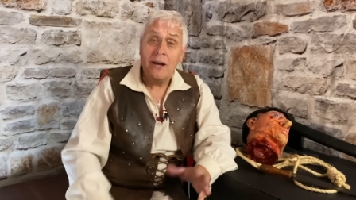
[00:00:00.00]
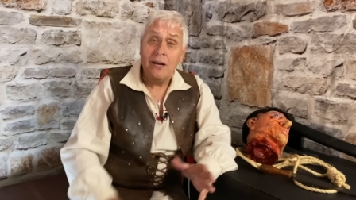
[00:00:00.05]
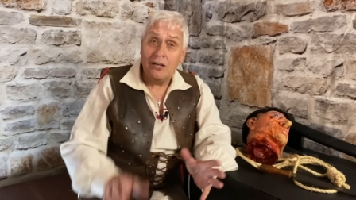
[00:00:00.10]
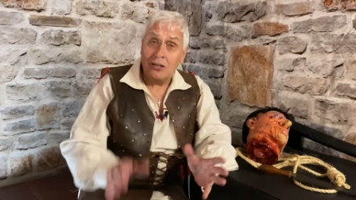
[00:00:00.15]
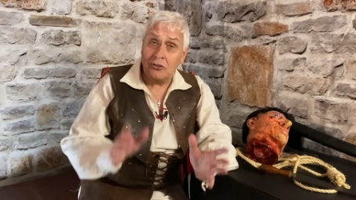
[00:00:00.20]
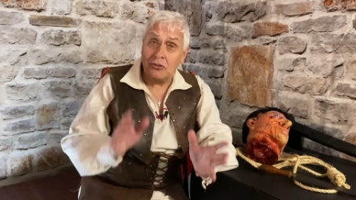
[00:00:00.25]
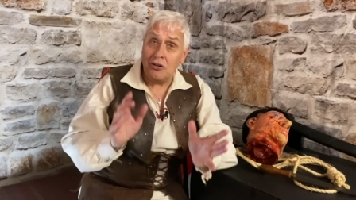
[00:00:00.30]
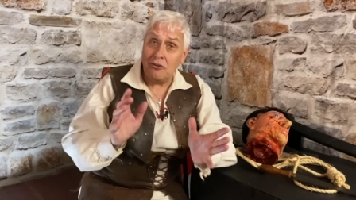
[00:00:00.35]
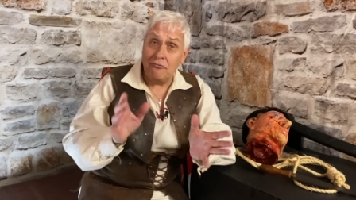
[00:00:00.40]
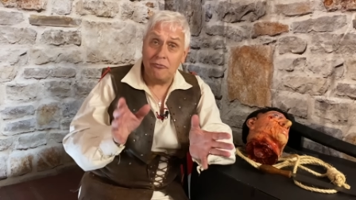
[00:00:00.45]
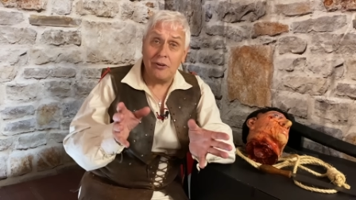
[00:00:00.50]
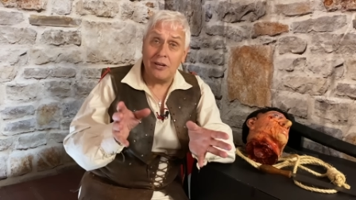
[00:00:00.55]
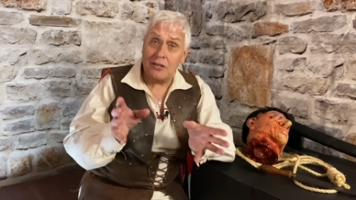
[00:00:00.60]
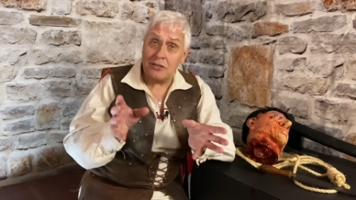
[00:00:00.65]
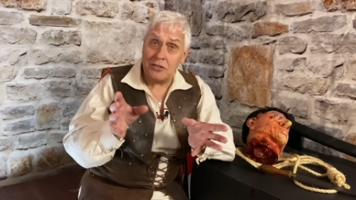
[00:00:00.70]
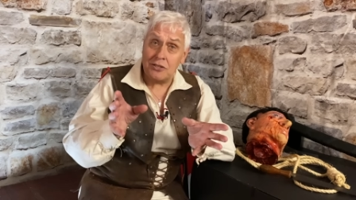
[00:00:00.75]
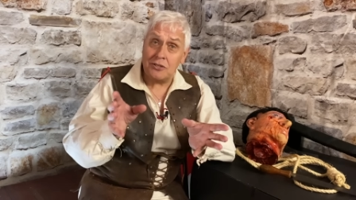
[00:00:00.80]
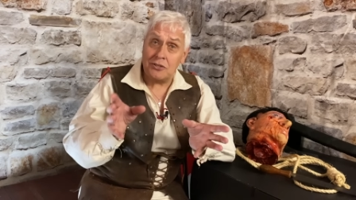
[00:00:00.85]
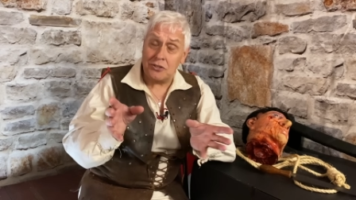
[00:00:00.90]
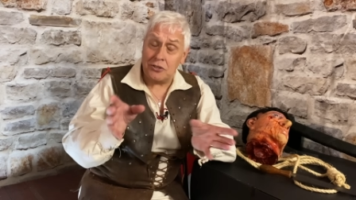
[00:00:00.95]
And don't forget
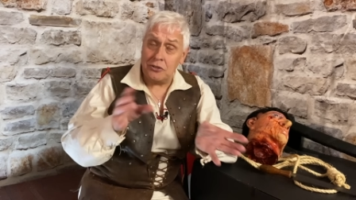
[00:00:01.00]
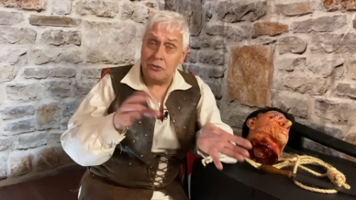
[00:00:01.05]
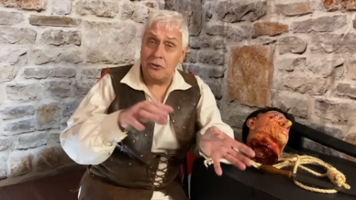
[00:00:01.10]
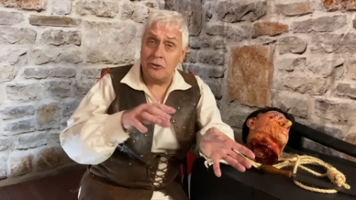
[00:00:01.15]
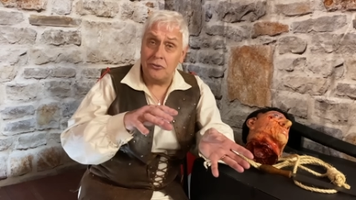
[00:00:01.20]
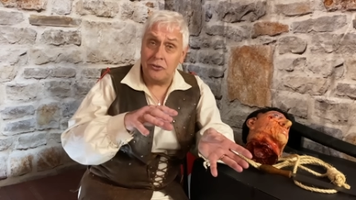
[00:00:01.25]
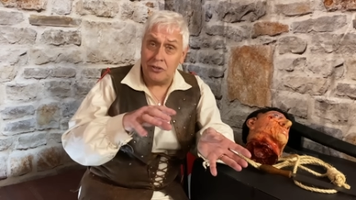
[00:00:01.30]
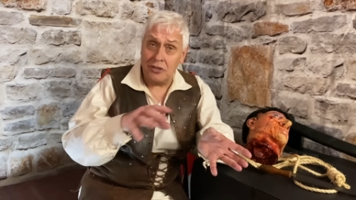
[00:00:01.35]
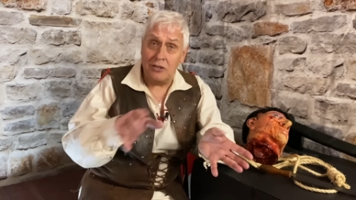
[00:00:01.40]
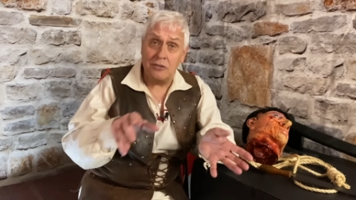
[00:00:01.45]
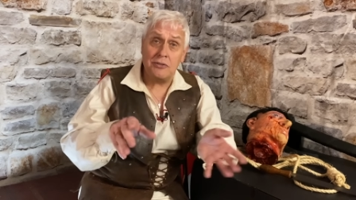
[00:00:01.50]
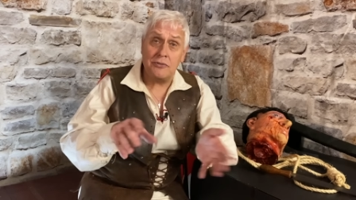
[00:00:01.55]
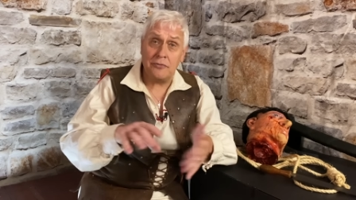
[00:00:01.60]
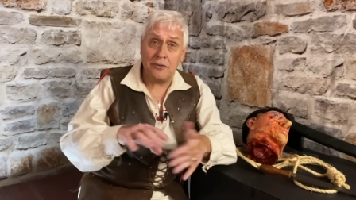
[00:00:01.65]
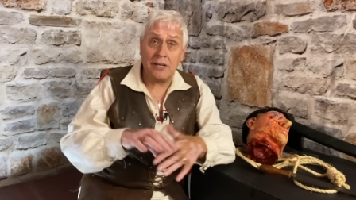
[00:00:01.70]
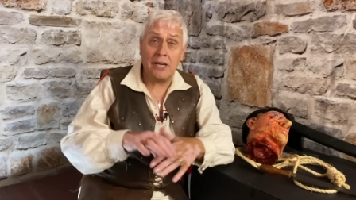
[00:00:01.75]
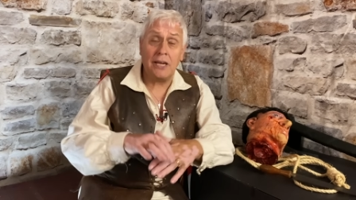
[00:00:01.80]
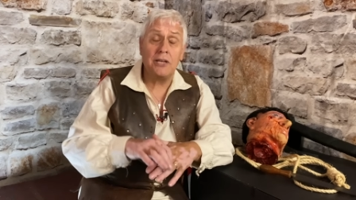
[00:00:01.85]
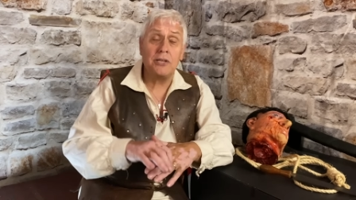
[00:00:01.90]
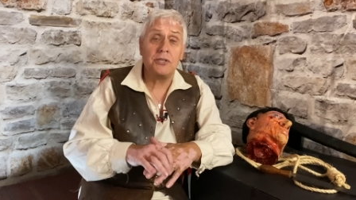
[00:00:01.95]
to turn on the
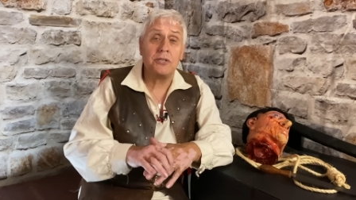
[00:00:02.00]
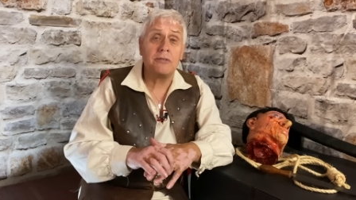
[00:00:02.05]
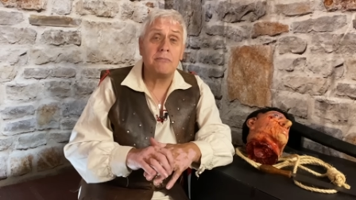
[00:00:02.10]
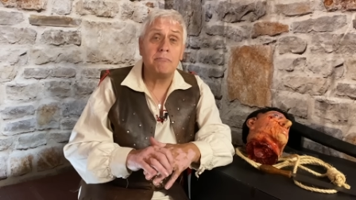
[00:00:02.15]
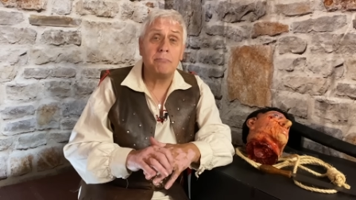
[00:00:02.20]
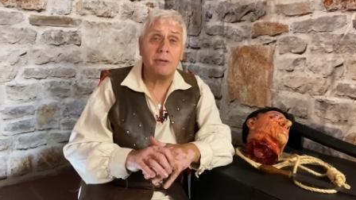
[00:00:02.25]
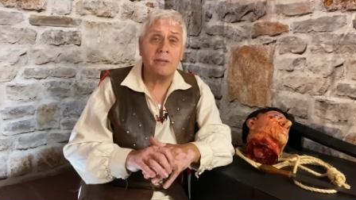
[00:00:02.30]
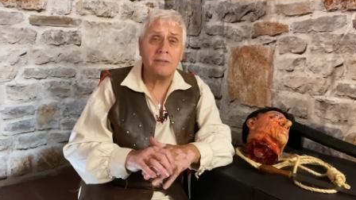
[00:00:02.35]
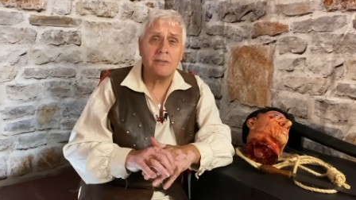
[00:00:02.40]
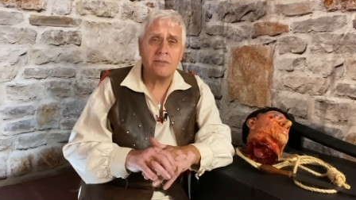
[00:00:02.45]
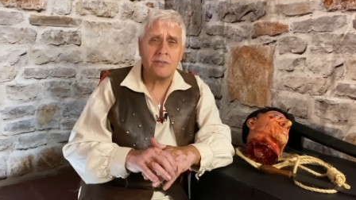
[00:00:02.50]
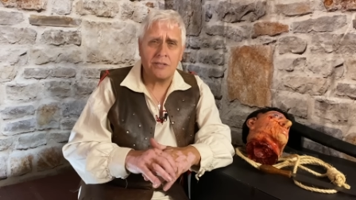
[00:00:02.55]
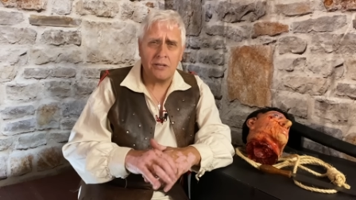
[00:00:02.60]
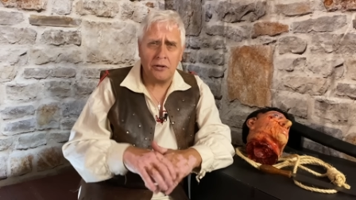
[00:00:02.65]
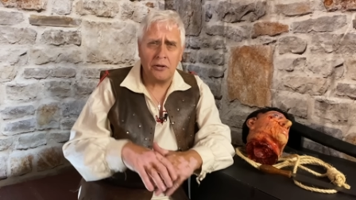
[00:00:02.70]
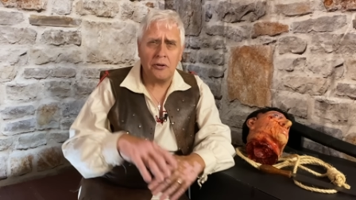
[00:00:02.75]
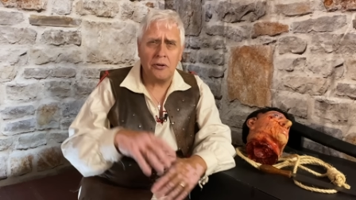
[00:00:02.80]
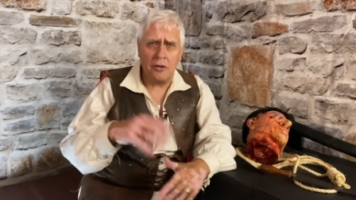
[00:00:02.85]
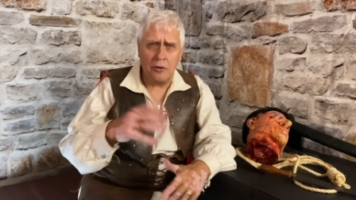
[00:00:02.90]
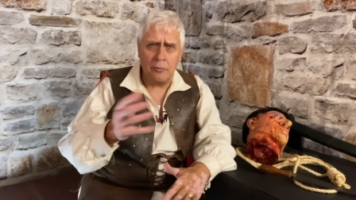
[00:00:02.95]
notification button so
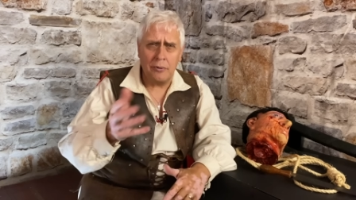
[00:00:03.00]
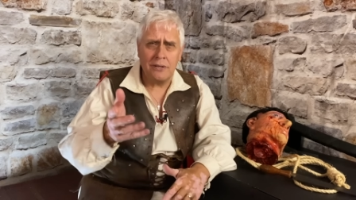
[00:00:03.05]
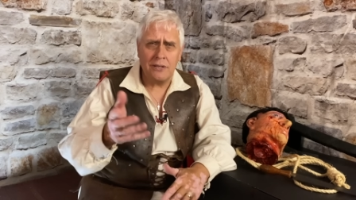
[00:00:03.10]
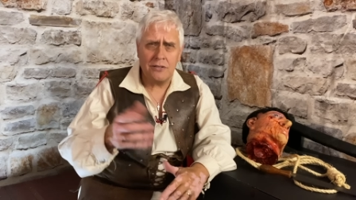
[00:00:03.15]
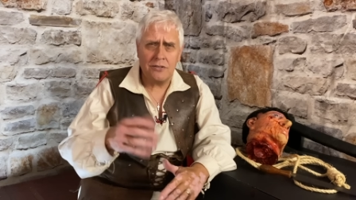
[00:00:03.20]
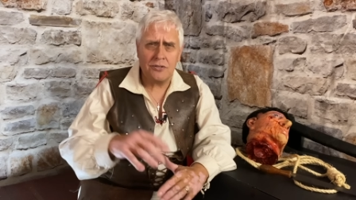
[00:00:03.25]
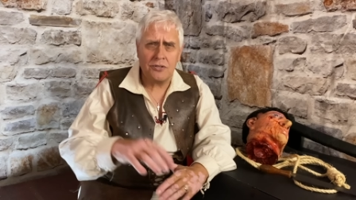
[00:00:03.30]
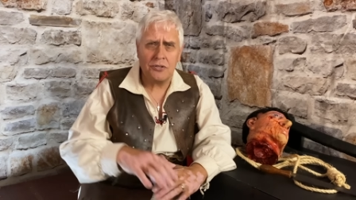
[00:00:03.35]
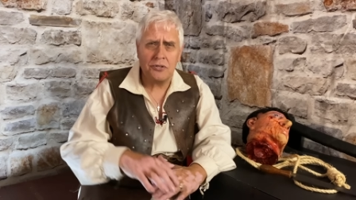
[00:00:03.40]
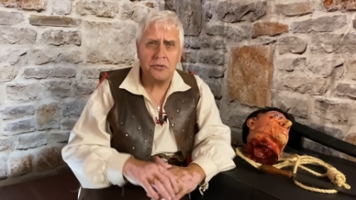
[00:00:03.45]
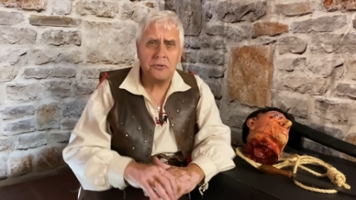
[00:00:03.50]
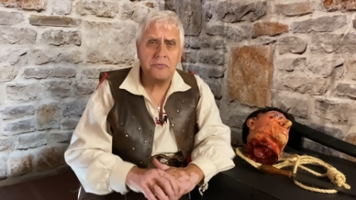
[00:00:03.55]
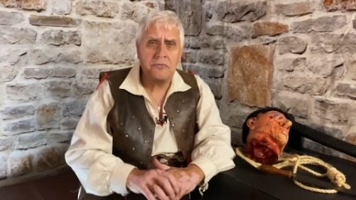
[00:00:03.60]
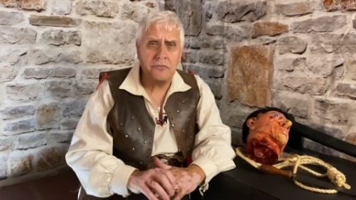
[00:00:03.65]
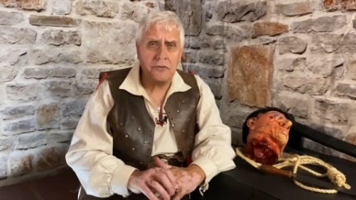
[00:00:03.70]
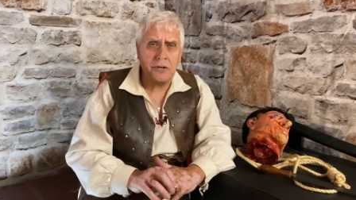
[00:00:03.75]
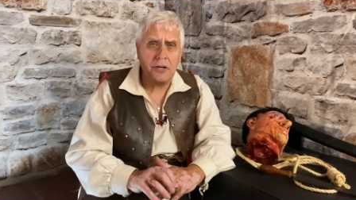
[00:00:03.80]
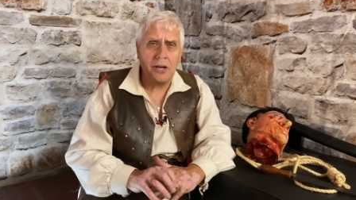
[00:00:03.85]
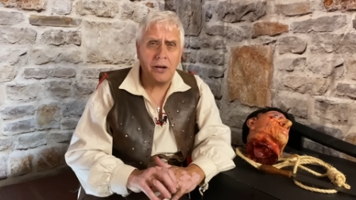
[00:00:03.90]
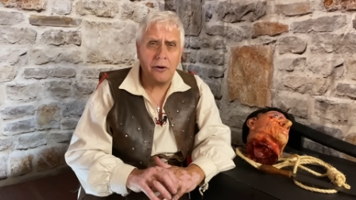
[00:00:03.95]
you know when there's a new
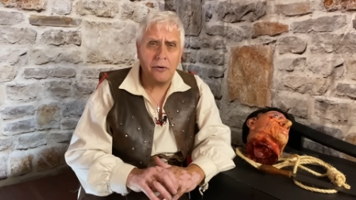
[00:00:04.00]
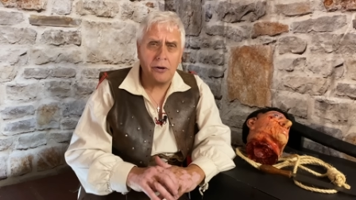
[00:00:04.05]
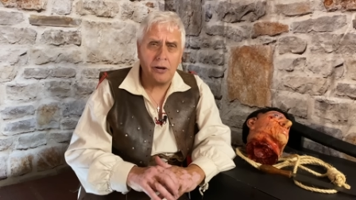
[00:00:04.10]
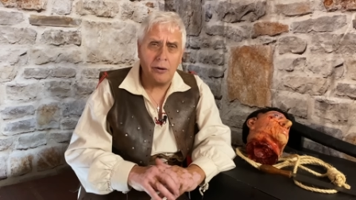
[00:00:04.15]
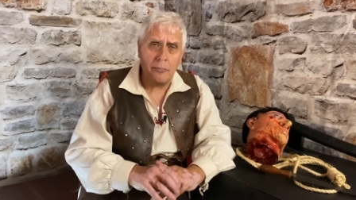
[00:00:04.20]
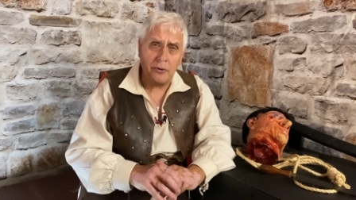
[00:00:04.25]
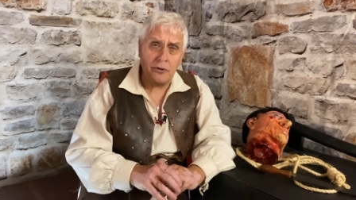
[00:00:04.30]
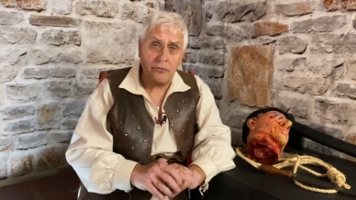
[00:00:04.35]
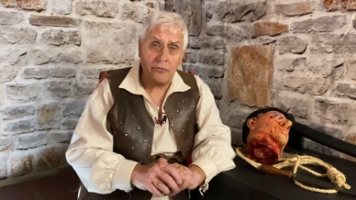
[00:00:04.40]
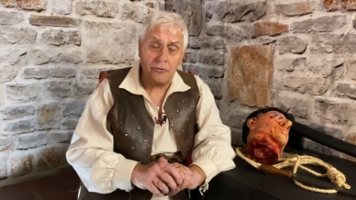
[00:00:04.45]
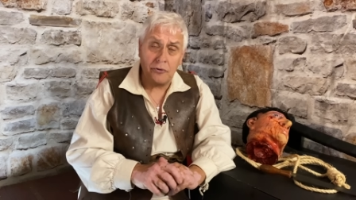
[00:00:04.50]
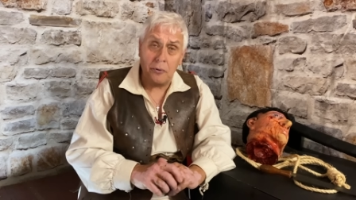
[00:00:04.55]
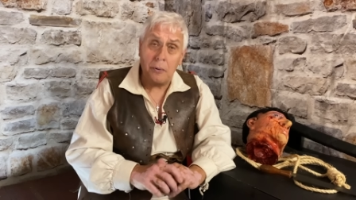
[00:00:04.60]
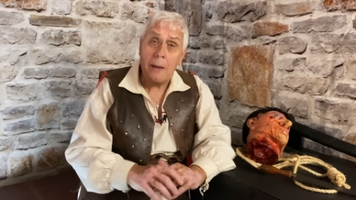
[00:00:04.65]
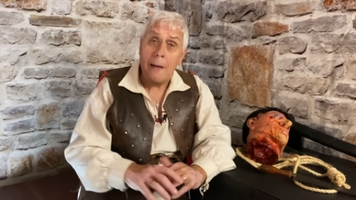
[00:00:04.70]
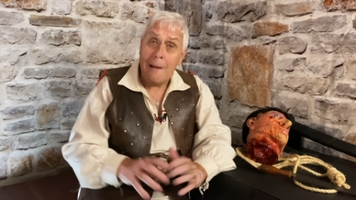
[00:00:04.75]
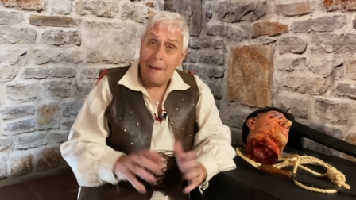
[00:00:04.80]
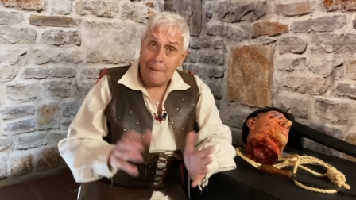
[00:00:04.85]
video coming through.